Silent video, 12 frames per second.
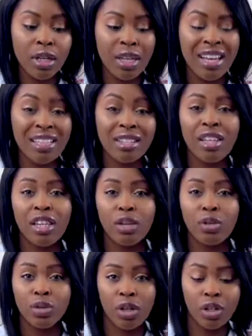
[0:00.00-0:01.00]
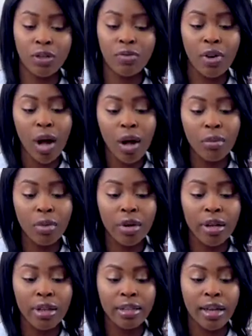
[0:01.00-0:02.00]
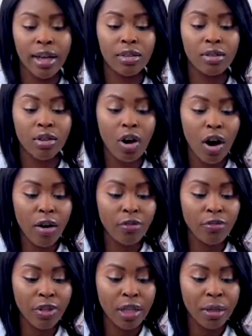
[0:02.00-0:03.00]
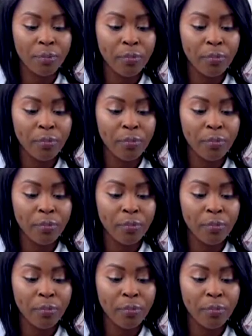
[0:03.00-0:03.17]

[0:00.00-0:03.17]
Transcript: it has a little touch of almond, it has coffee,